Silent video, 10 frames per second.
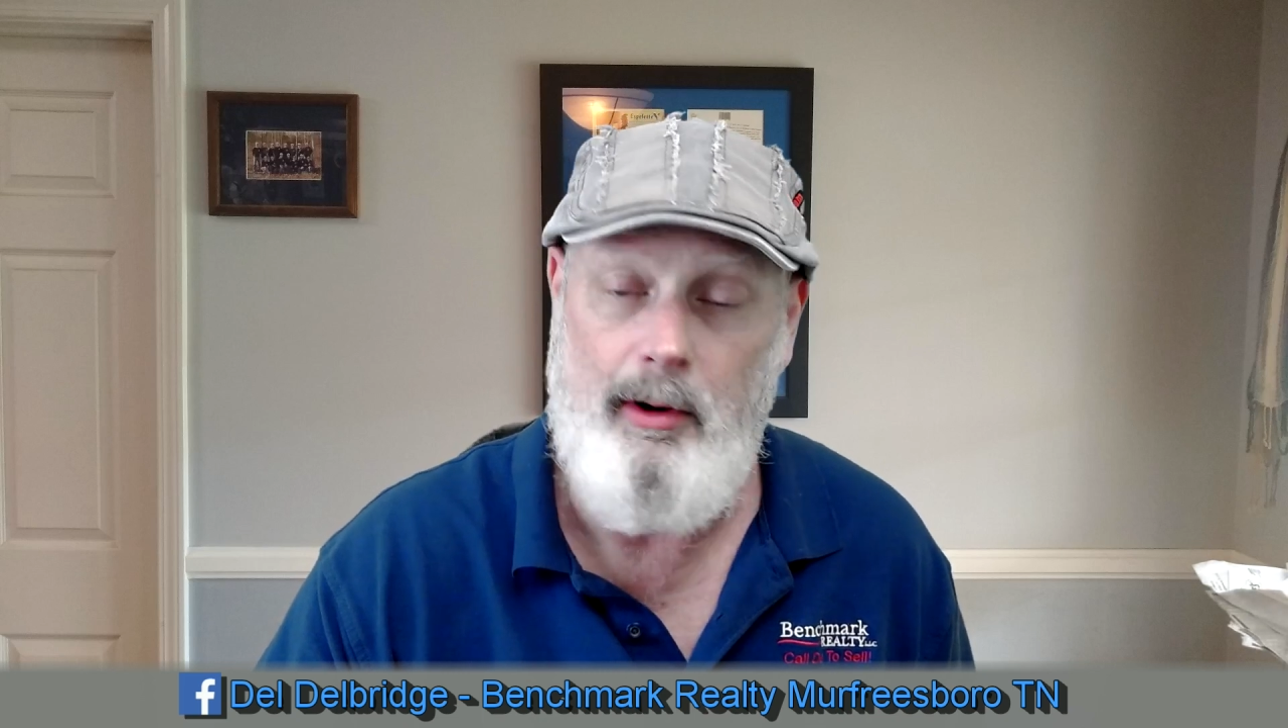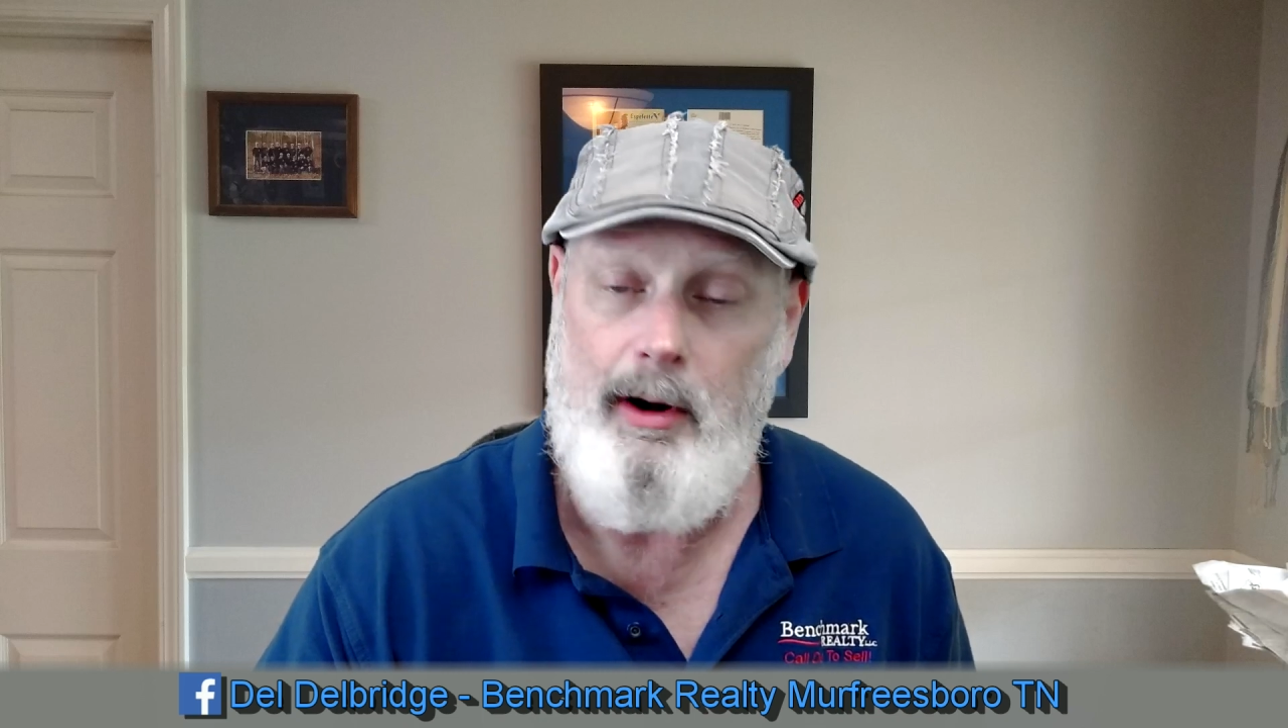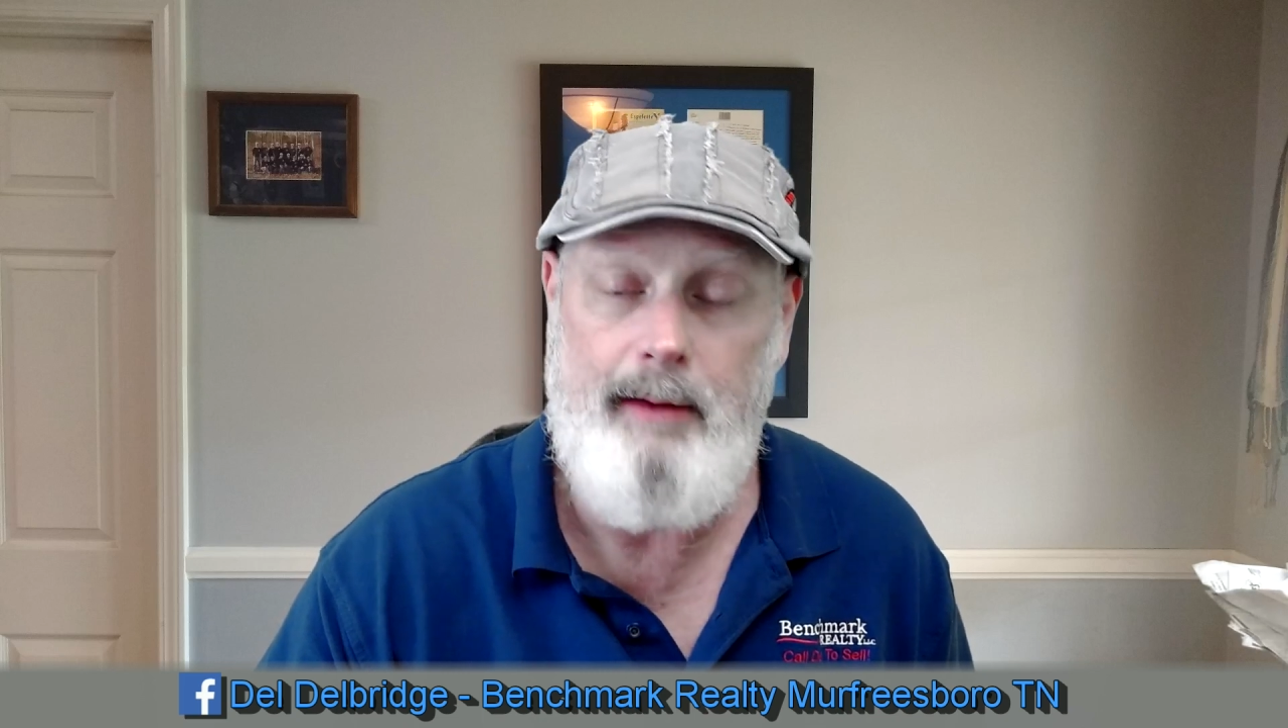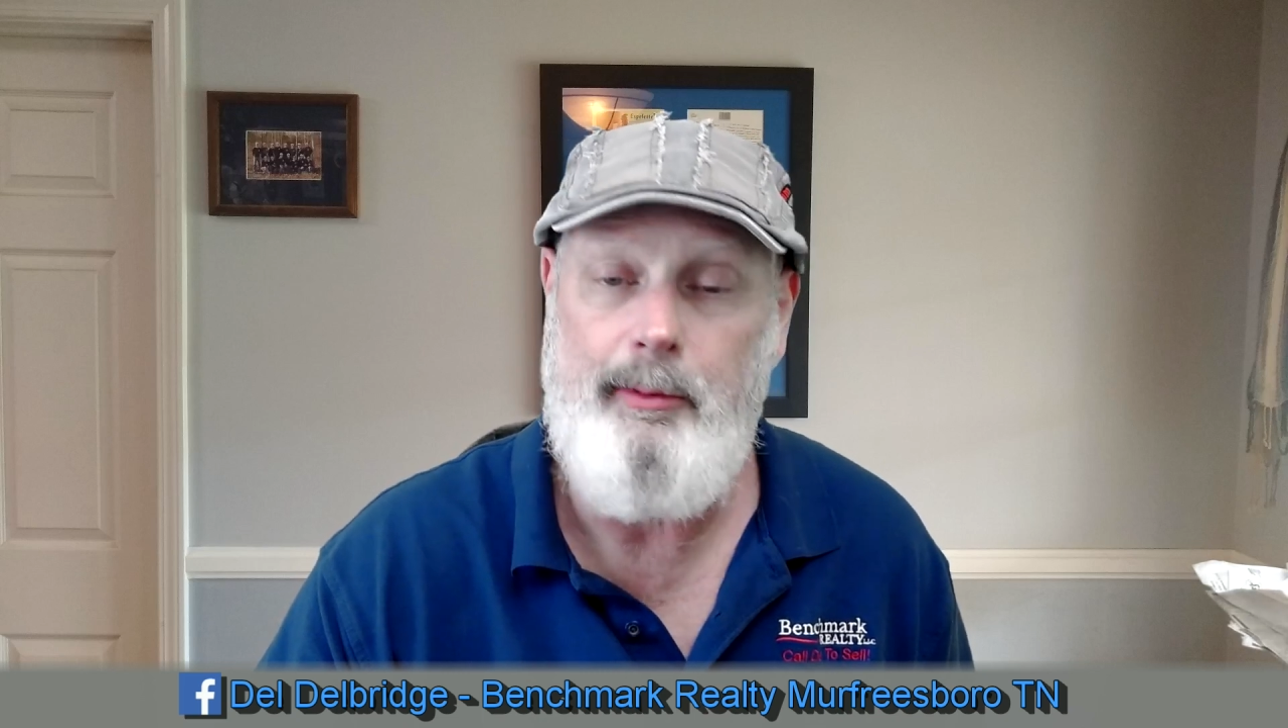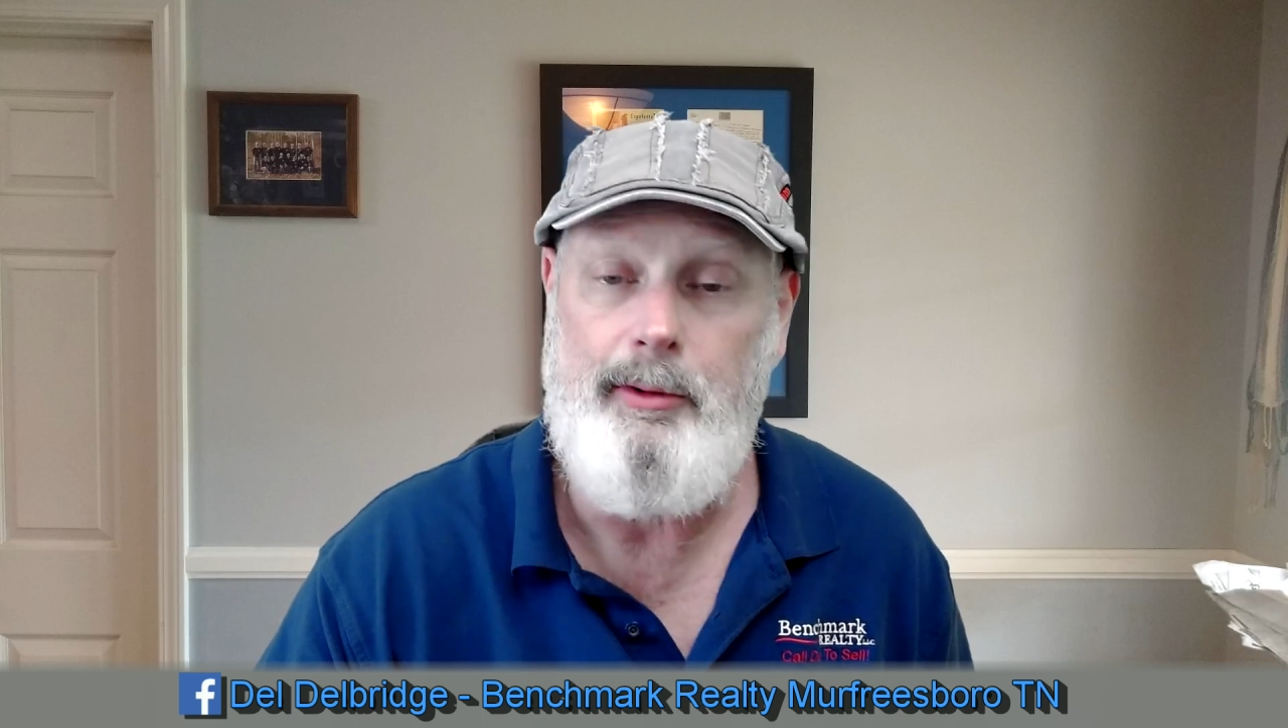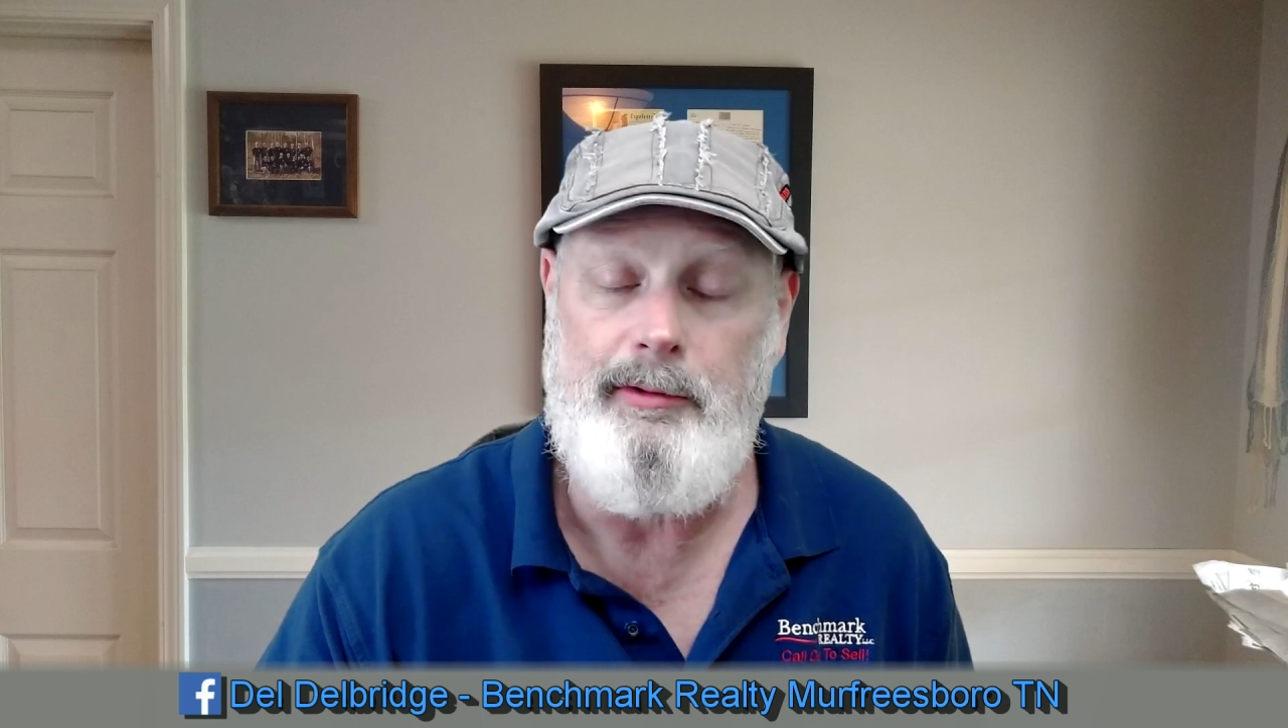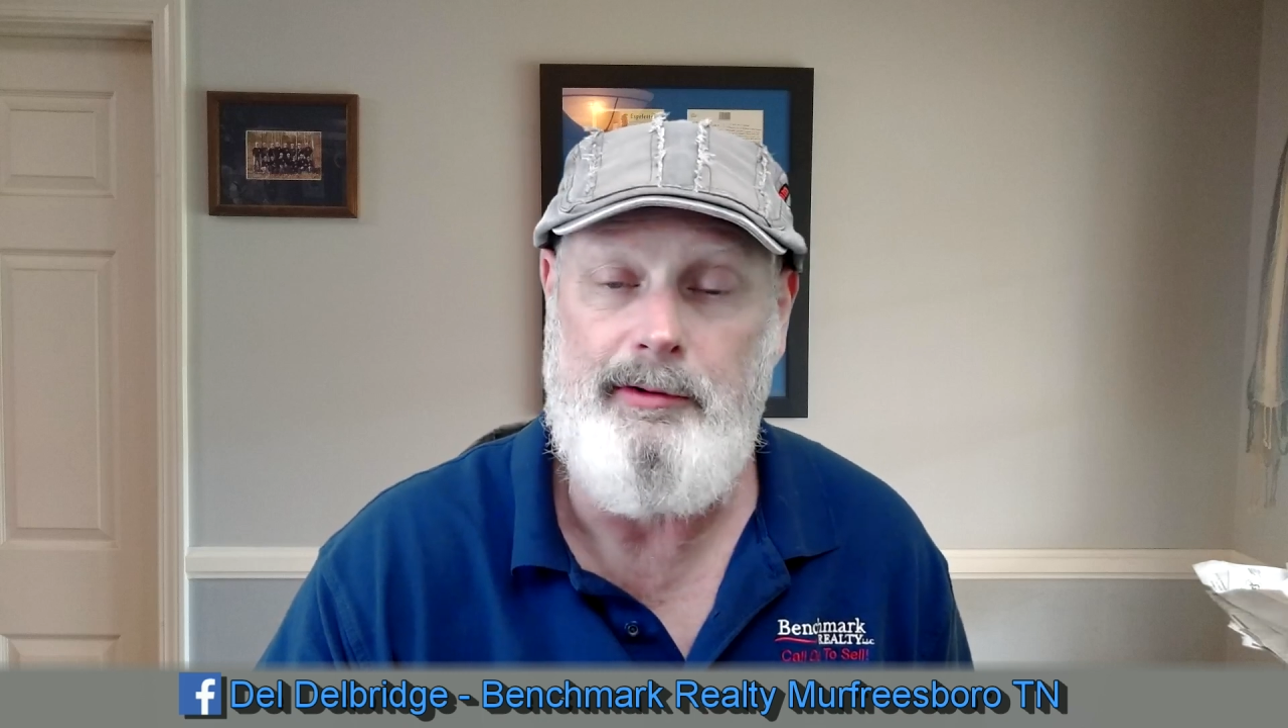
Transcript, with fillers: able